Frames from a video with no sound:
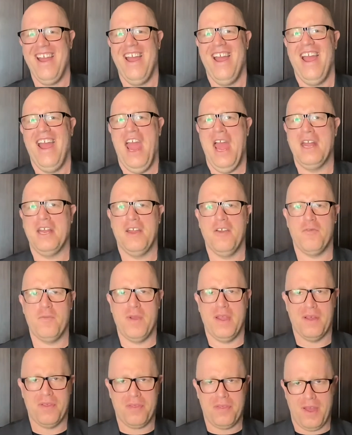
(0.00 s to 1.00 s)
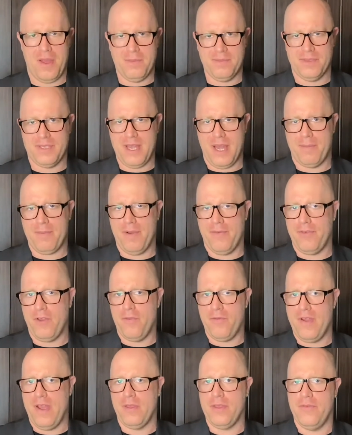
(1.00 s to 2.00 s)
and give me a thumbs up if you
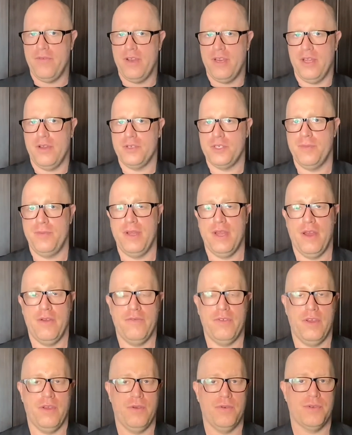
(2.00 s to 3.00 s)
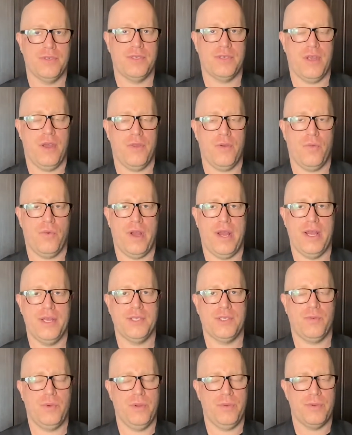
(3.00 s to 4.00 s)
found the video to be of use.
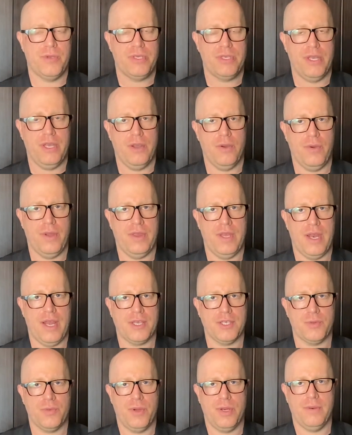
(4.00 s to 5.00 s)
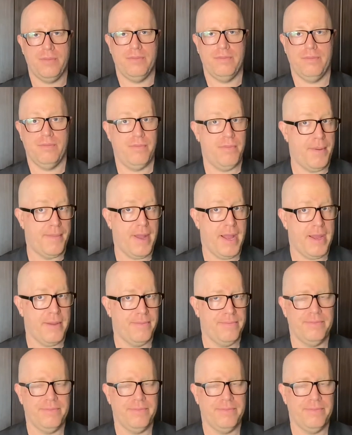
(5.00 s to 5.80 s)
Otherwise, we will see you in the next one. Bye-bye.